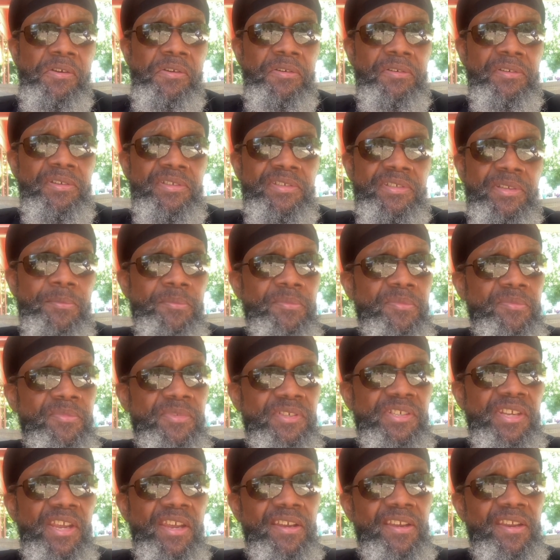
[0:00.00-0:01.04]
some
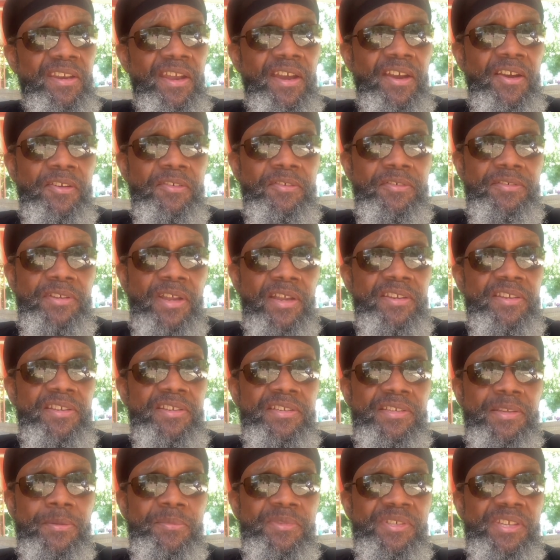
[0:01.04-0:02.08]
checking out. I needed
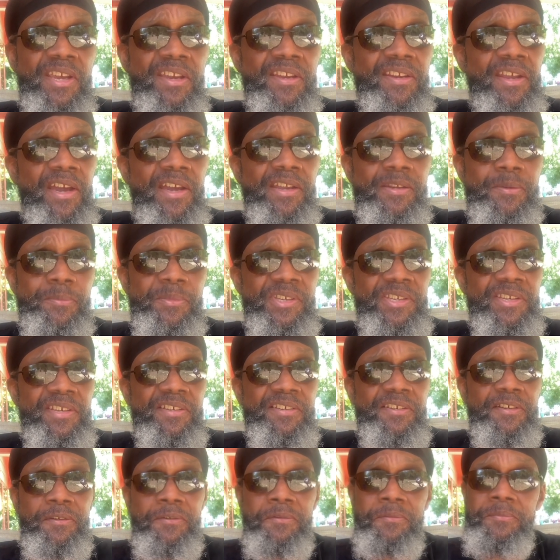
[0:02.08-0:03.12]
some checking out to be
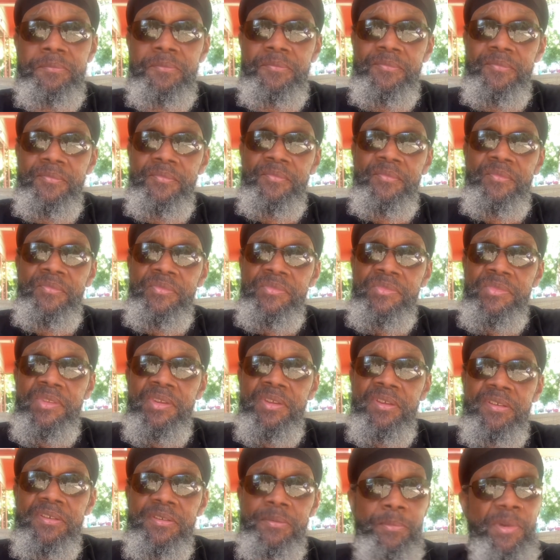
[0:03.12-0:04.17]
done.
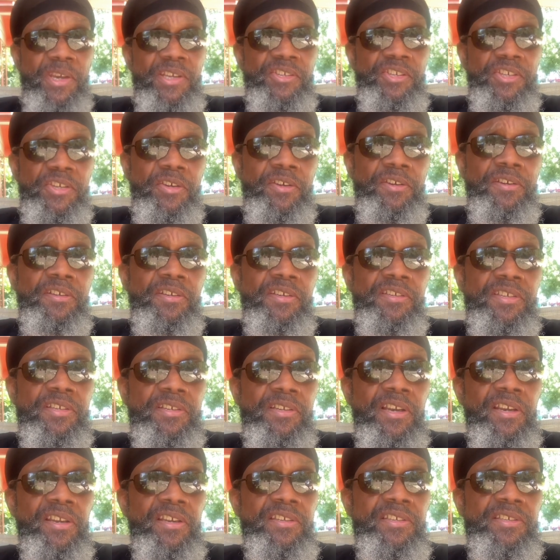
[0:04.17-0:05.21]
To
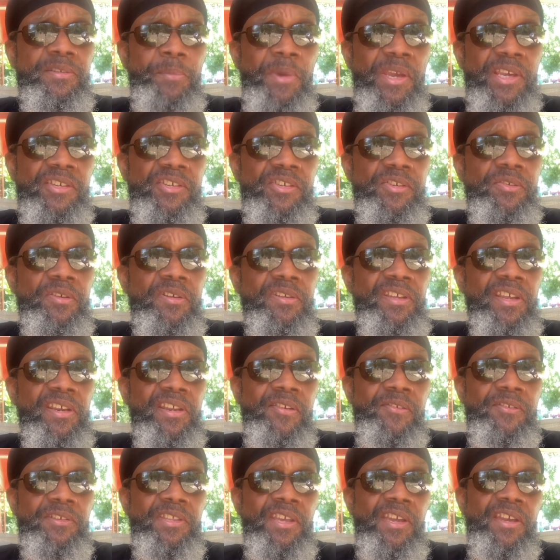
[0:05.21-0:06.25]
at least make sure that
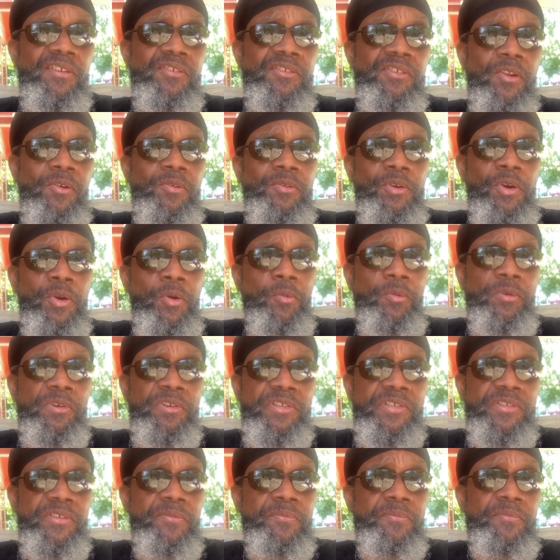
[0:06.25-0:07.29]
everything's on
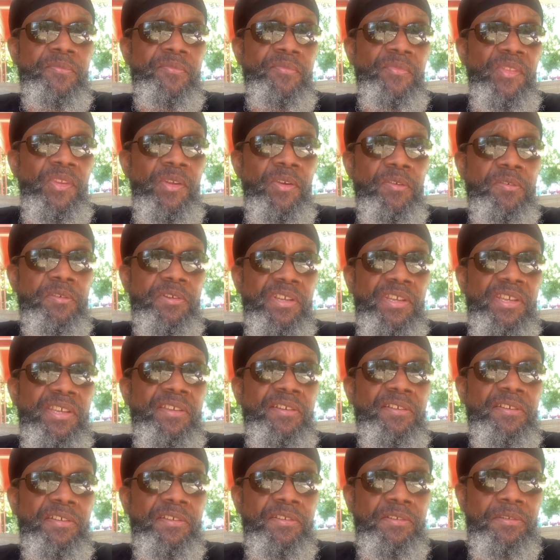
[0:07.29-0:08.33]
course, on the
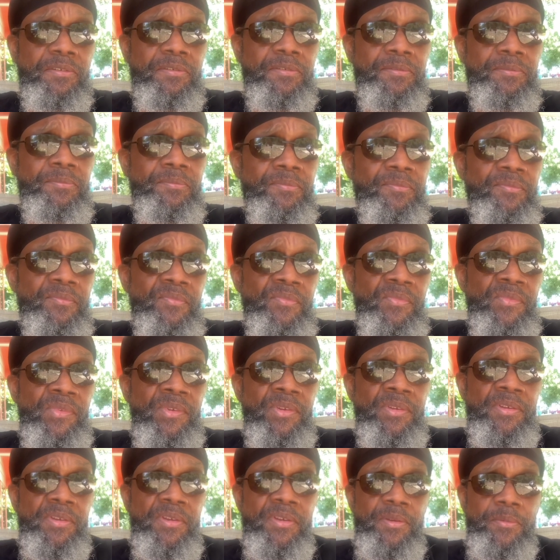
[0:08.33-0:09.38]
healing.
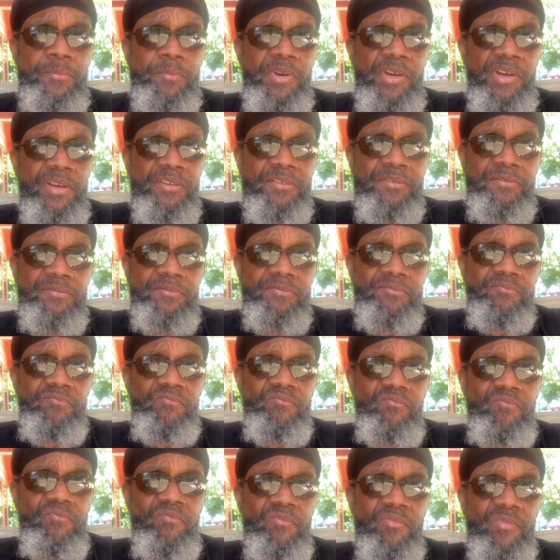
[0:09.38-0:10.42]
But
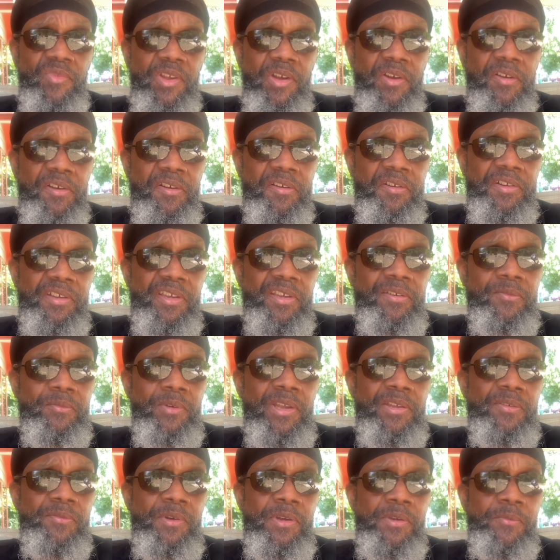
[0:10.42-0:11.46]

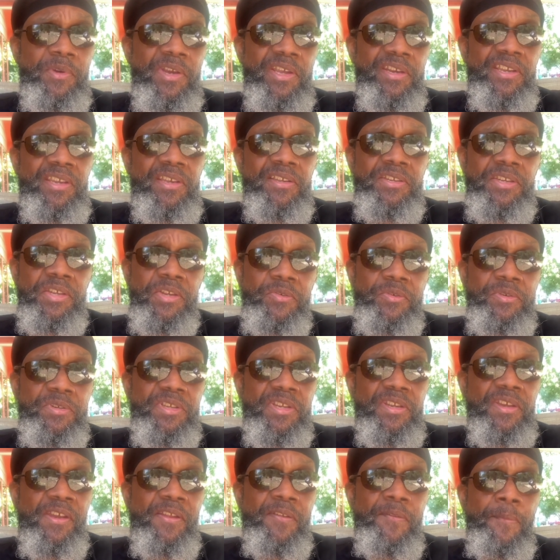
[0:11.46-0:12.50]
anyway, we went in
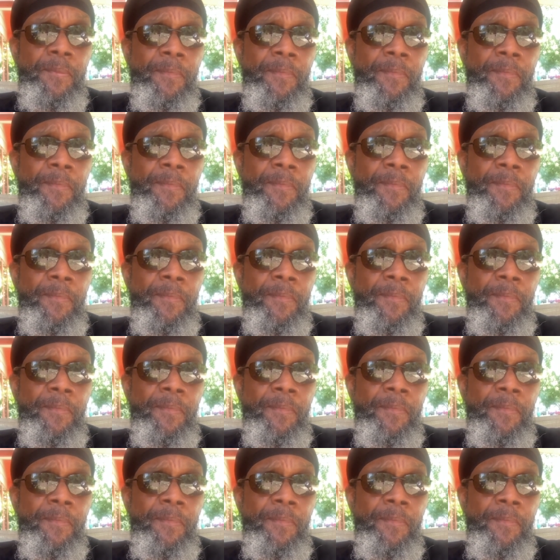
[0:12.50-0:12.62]
Tuesday.